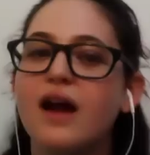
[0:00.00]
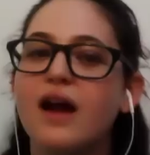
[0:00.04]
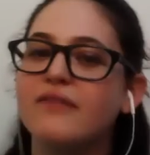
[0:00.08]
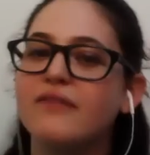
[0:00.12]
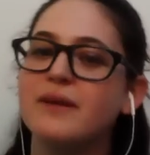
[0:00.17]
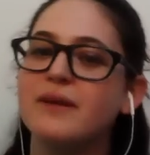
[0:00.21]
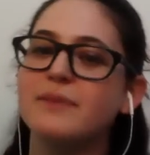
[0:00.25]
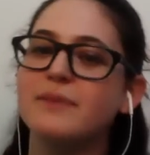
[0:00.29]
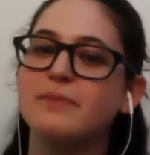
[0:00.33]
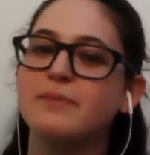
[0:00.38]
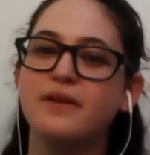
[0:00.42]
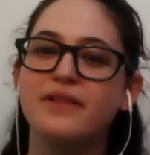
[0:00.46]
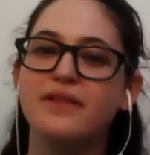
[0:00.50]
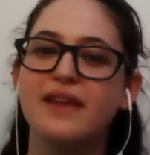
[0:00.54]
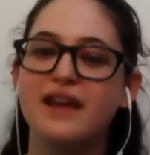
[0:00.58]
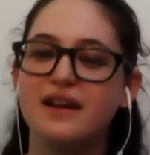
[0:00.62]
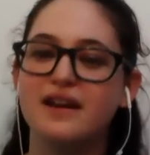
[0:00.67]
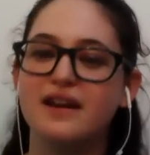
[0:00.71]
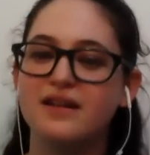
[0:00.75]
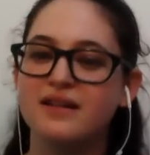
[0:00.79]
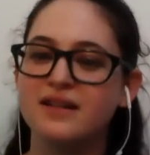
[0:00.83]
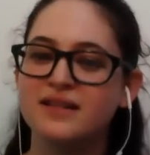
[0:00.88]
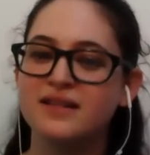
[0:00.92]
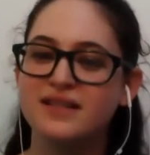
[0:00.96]
of people that
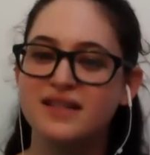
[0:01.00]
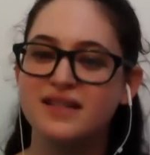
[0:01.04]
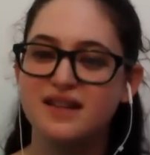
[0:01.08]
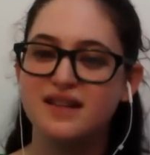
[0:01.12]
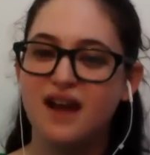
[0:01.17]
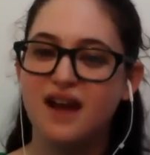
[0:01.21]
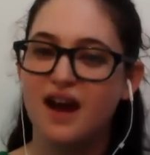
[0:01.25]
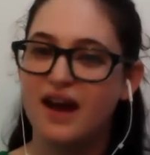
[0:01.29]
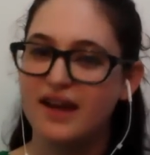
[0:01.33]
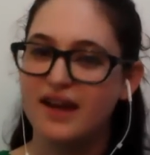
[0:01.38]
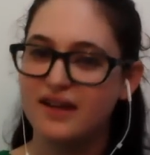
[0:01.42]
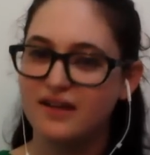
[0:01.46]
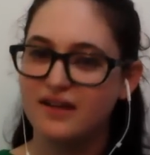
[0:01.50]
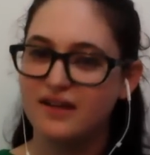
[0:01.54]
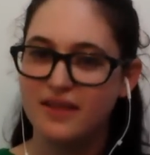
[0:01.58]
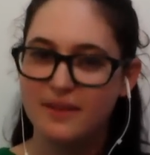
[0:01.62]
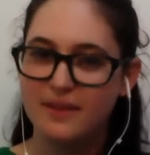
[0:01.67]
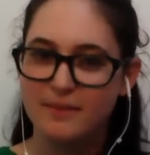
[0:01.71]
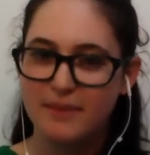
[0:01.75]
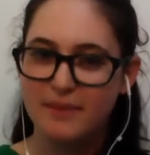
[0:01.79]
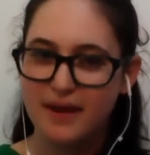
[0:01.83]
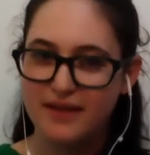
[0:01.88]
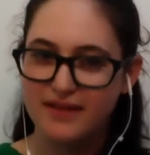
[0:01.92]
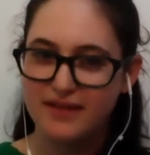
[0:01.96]
are in denial
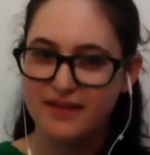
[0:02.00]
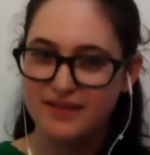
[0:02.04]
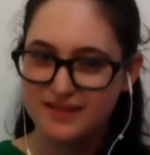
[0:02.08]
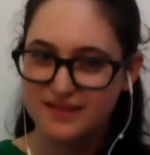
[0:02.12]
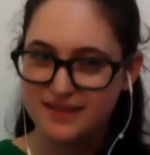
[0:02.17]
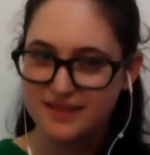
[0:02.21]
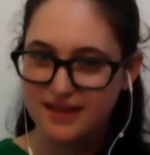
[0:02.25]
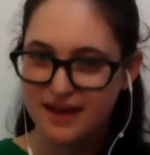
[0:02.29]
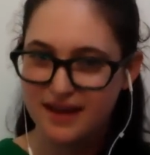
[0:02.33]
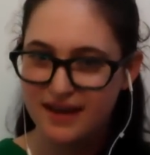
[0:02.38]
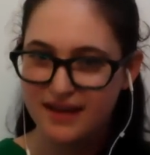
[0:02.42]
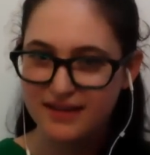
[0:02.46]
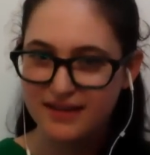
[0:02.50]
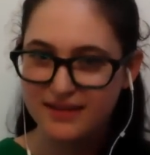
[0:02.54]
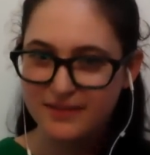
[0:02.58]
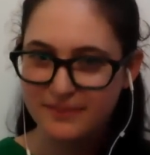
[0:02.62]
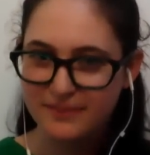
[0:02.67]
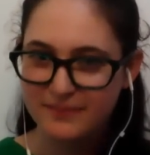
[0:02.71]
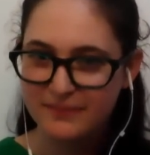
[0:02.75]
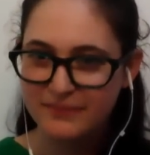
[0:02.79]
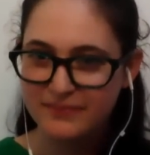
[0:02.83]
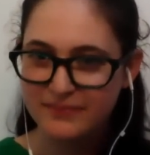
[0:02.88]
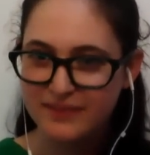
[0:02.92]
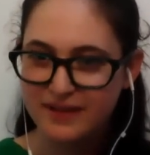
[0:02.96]
that Beth is dead.
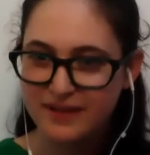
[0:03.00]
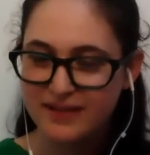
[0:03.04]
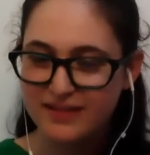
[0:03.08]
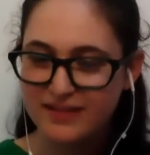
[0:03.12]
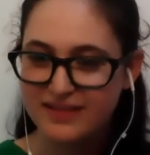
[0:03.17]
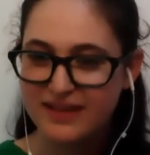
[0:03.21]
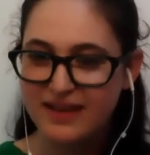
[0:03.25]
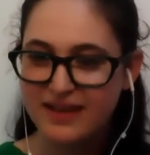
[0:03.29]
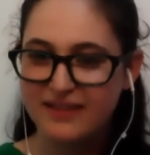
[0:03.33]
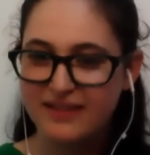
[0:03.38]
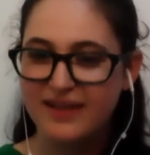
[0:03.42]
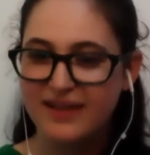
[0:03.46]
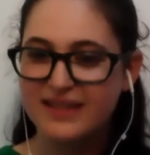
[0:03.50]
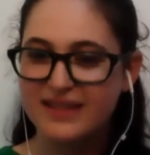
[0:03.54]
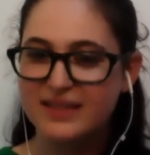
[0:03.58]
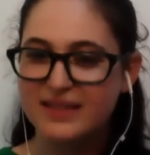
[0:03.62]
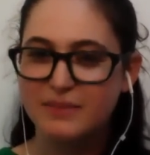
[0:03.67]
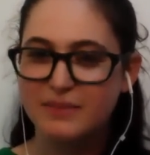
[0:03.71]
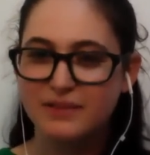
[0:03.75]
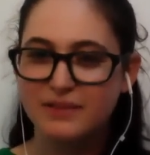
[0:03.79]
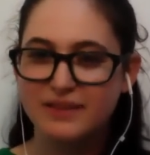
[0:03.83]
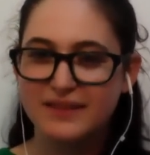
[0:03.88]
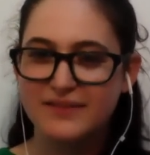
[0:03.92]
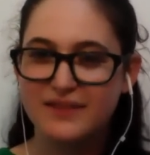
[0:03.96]
They like to
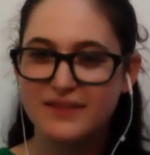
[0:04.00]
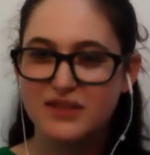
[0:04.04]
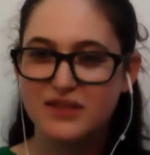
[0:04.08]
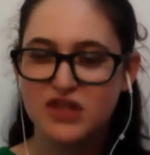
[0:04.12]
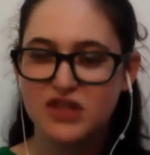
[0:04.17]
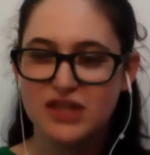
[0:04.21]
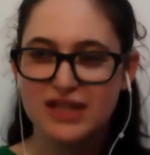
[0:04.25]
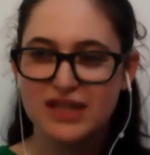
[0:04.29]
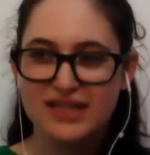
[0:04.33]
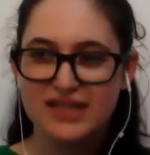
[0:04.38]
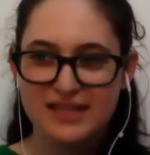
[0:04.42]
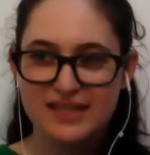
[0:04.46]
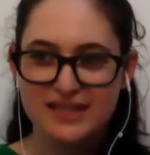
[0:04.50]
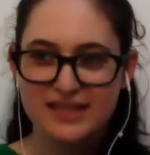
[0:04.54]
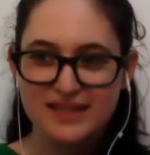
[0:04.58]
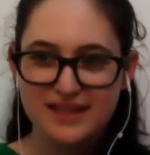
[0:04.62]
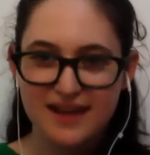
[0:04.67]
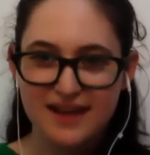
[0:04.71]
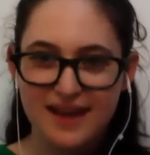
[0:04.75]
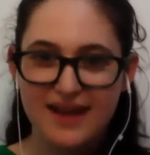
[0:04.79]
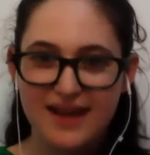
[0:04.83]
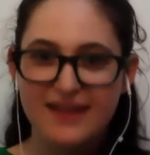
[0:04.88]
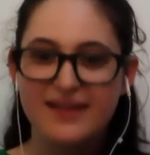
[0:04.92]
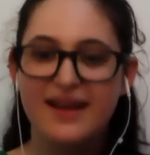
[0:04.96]
believe that she isn't
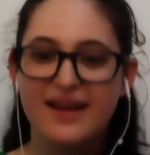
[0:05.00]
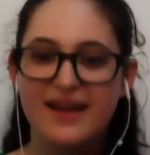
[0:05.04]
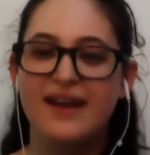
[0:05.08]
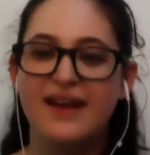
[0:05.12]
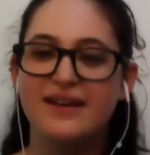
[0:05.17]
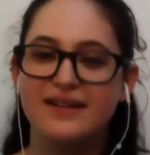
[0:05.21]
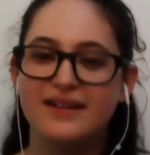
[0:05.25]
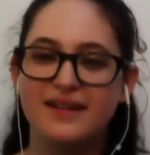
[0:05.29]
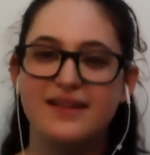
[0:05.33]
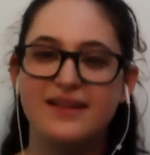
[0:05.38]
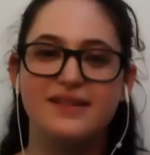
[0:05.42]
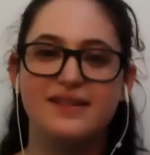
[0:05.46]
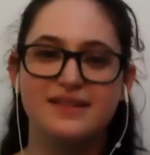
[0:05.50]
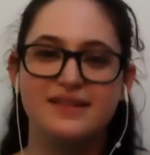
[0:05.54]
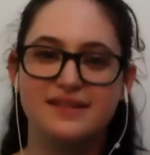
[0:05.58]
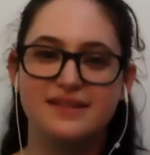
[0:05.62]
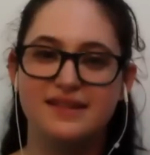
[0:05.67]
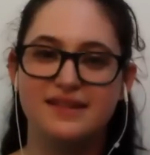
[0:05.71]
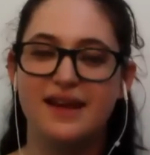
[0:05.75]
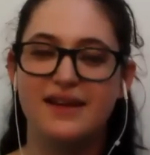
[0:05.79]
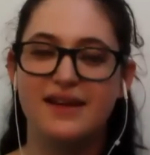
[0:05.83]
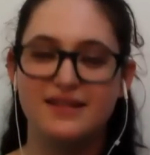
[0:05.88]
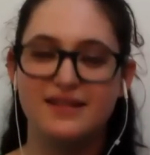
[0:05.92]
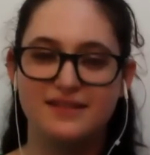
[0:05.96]
dead
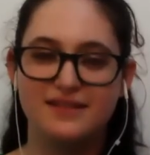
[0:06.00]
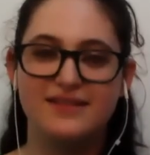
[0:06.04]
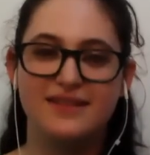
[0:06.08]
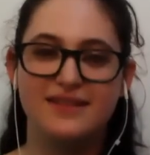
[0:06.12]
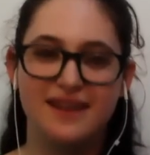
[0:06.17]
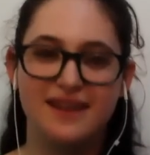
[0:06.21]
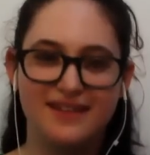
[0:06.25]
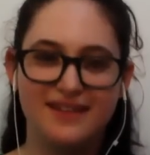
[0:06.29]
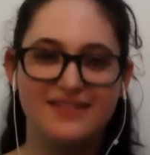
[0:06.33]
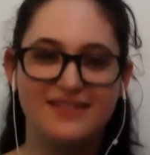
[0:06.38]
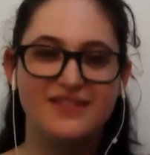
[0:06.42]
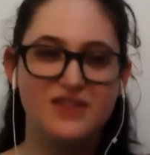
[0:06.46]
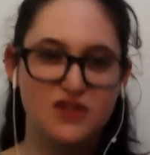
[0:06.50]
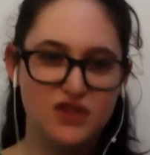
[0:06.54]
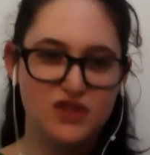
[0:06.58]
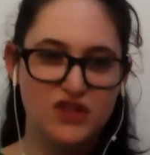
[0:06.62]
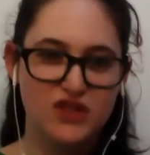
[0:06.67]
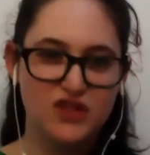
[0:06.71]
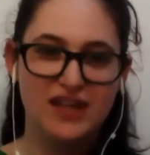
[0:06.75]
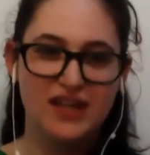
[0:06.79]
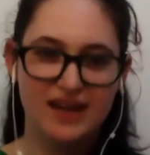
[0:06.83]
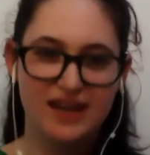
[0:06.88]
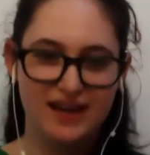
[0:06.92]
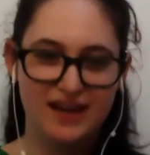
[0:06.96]
and
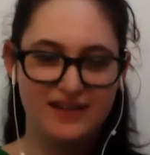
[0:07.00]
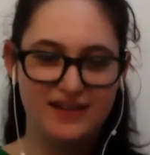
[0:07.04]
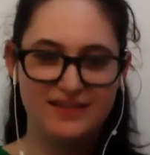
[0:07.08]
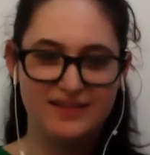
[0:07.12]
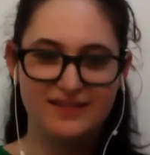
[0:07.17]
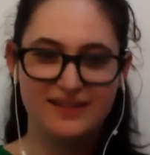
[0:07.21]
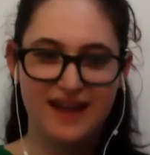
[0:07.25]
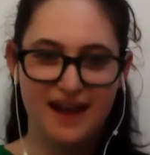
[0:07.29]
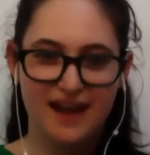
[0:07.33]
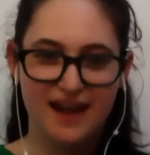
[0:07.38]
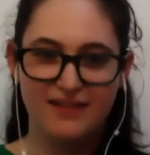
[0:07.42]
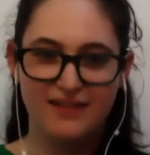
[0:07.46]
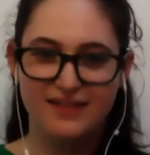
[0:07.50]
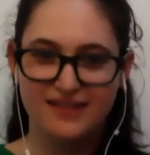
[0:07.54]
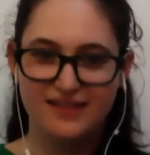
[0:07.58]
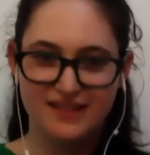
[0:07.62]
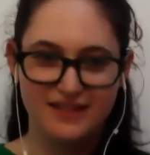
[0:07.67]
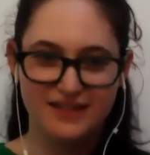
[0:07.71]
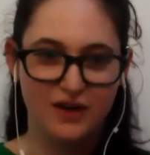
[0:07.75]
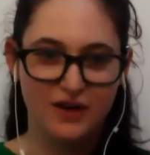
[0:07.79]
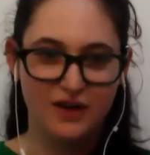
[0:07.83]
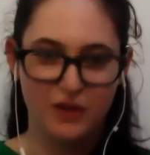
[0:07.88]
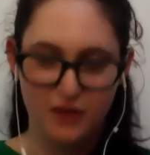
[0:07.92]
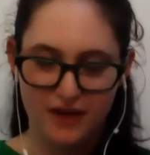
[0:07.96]
she and
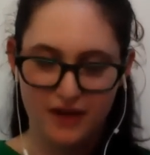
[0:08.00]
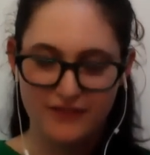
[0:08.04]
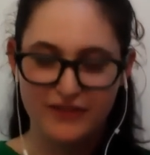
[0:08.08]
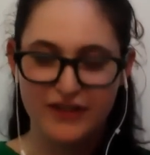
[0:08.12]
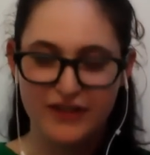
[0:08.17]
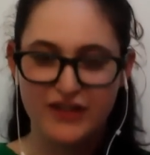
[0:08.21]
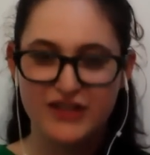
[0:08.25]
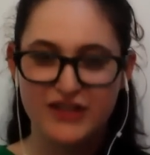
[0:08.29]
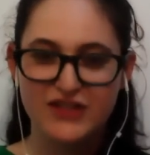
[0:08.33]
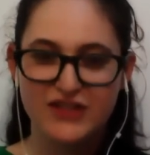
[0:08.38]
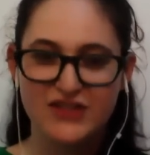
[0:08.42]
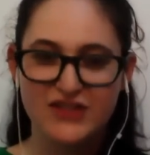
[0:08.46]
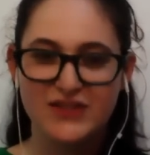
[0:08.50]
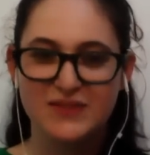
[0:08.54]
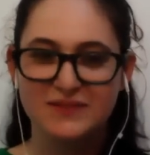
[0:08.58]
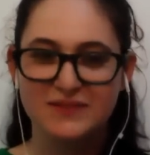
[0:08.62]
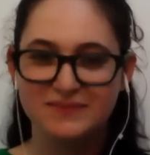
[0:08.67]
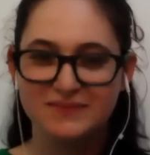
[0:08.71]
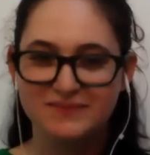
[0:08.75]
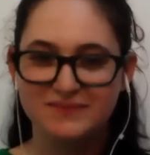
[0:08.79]
Allison are lovers.